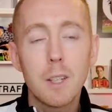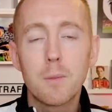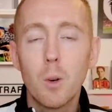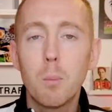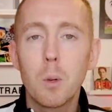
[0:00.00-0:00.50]

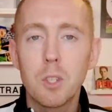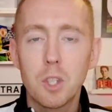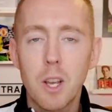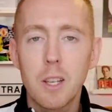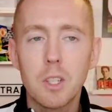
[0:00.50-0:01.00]
as football has
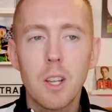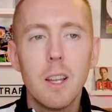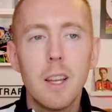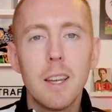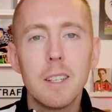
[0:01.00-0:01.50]
changed,
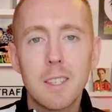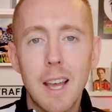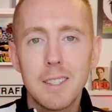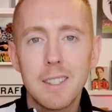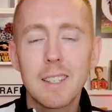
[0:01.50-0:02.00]
his
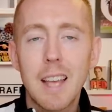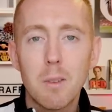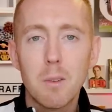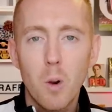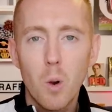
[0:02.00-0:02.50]
tactics
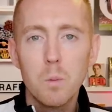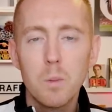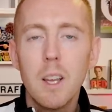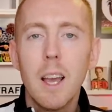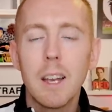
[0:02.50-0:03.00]
have
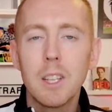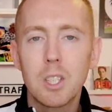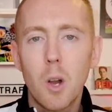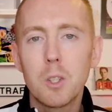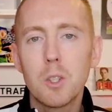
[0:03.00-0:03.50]
evolved. And he
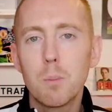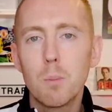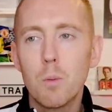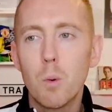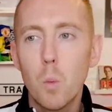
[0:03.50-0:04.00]
started to
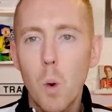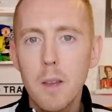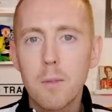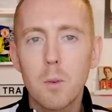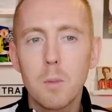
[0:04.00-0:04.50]
move
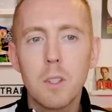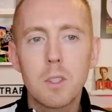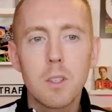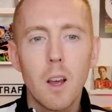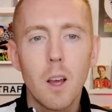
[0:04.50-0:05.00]
away from
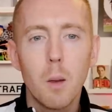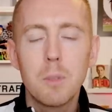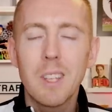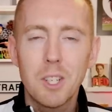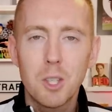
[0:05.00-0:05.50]
this uh,
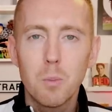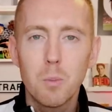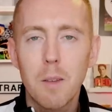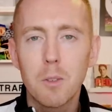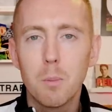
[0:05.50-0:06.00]
obsession
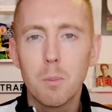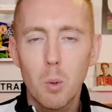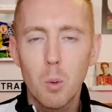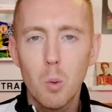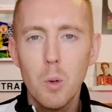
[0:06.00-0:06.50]
with having the
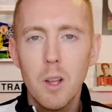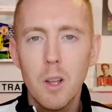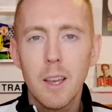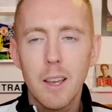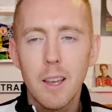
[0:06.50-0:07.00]
ball
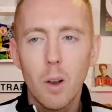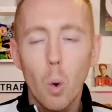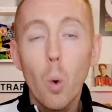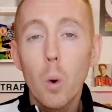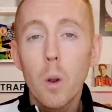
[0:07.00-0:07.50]

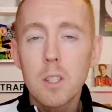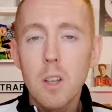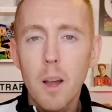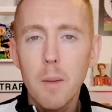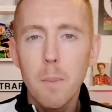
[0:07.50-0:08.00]
all of the
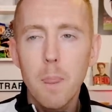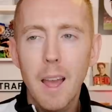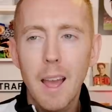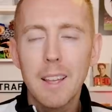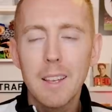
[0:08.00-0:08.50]
time
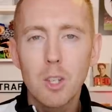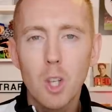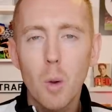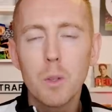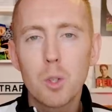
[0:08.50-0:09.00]
and then
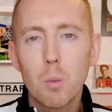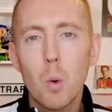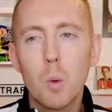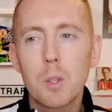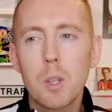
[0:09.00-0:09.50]
going
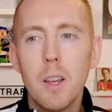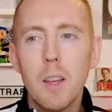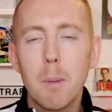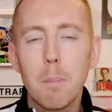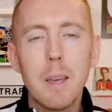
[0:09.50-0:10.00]
towards
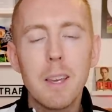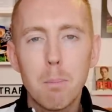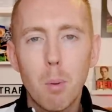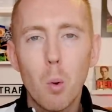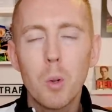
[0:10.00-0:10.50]
being
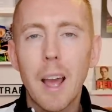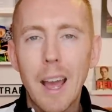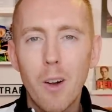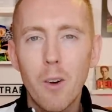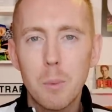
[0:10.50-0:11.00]
important
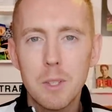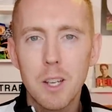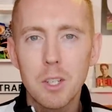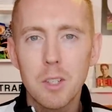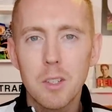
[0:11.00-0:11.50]
out of
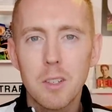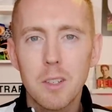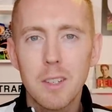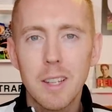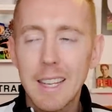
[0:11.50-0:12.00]
possession.
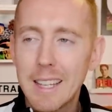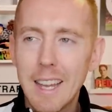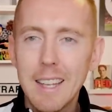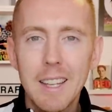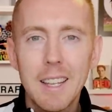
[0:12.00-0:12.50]
And
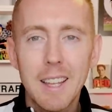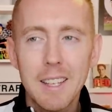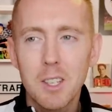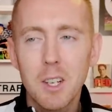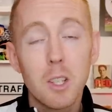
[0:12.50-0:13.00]
again,
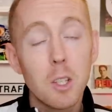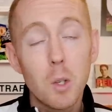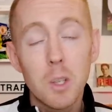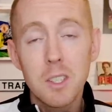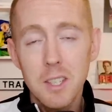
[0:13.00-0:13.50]
that's something that
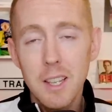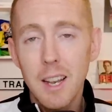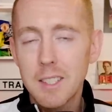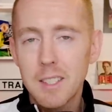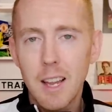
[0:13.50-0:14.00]
you can see
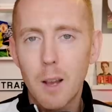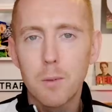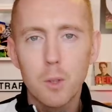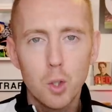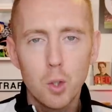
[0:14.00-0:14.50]
at Leicester now
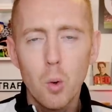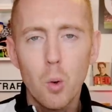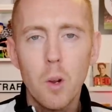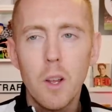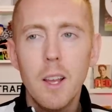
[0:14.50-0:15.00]
for
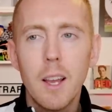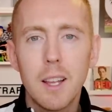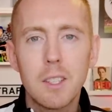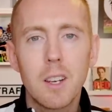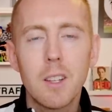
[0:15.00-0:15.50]
sure
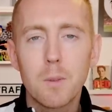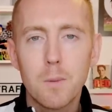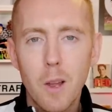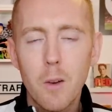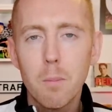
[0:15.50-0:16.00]
and it's something that's
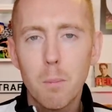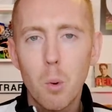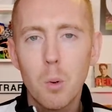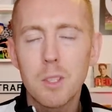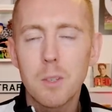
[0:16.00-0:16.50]
very
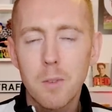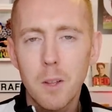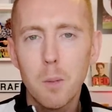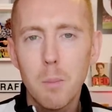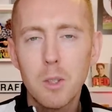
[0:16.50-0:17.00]
important. It's a
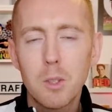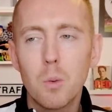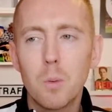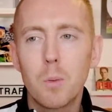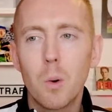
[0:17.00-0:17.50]

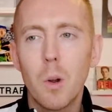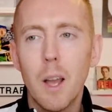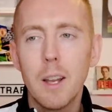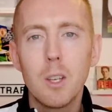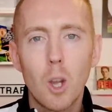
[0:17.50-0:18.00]
fundamental for
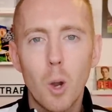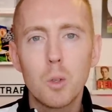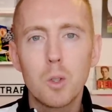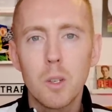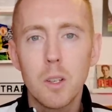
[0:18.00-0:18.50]
any
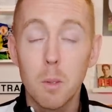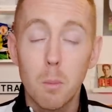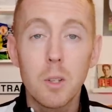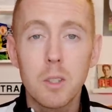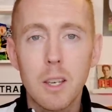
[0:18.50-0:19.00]
coach in the
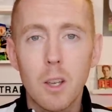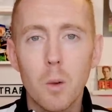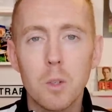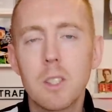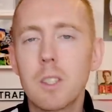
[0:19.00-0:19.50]
modern day
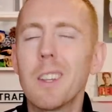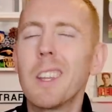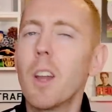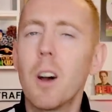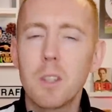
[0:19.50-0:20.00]
coach. And it's something
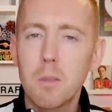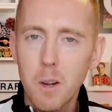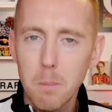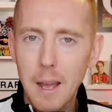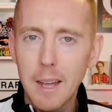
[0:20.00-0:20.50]
that United are
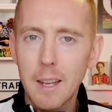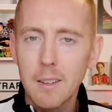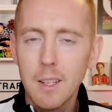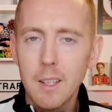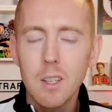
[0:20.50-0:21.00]
very bad
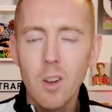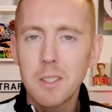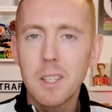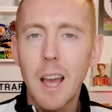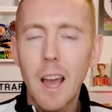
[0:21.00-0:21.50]
at.
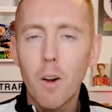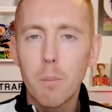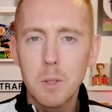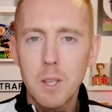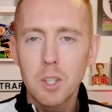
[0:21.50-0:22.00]
United out
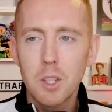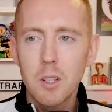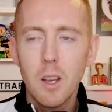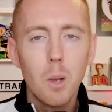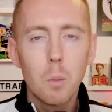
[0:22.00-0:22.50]
of
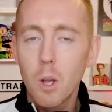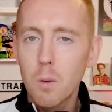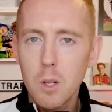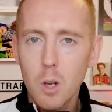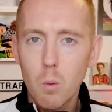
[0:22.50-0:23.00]
possession, we
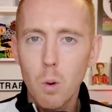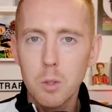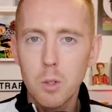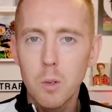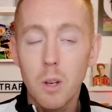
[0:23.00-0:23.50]
don't really know what
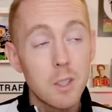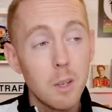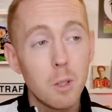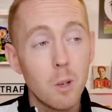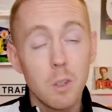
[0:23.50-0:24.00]
we're doing. I
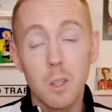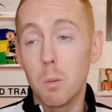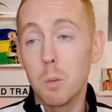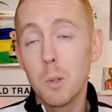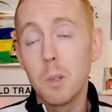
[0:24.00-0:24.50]
say we don't really
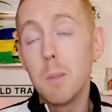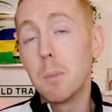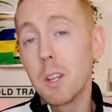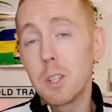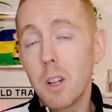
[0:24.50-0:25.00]
know what we're doing
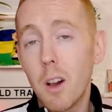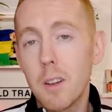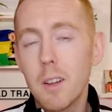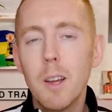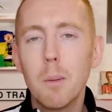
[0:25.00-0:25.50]
in possession
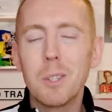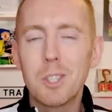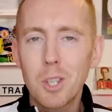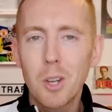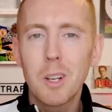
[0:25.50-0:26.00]
either,
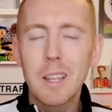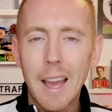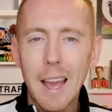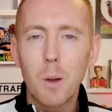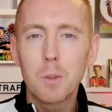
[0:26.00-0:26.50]
but
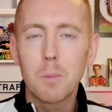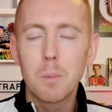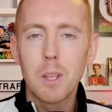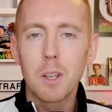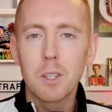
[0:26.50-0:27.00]
certainly out
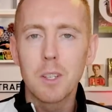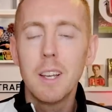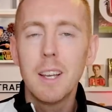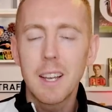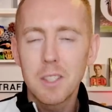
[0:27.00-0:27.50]
of possession.
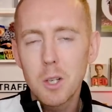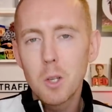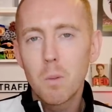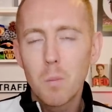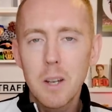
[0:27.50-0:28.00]
And that's
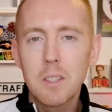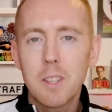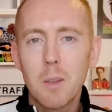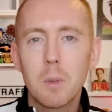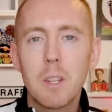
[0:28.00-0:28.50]
something you can really
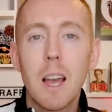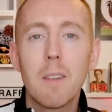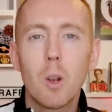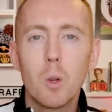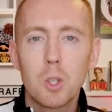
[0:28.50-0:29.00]
see with the
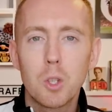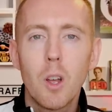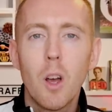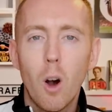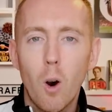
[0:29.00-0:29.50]

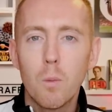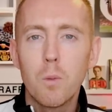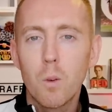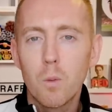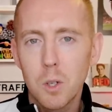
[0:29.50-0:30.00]
evolution
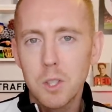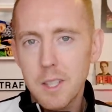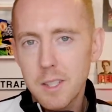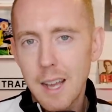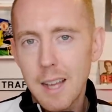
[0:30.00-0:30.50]
of
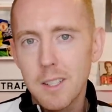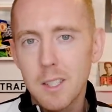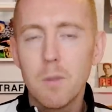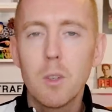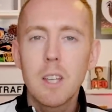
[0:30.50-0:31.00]
Rodgers'
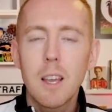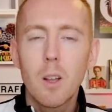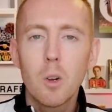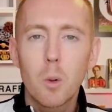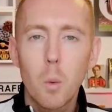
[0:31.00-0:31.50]
tactics. And if you
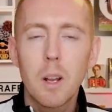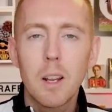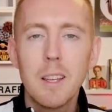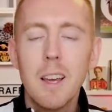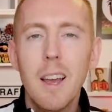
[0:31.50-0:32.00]
take a look
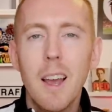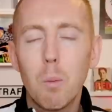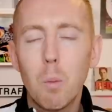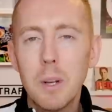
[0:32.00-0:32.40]
quickly at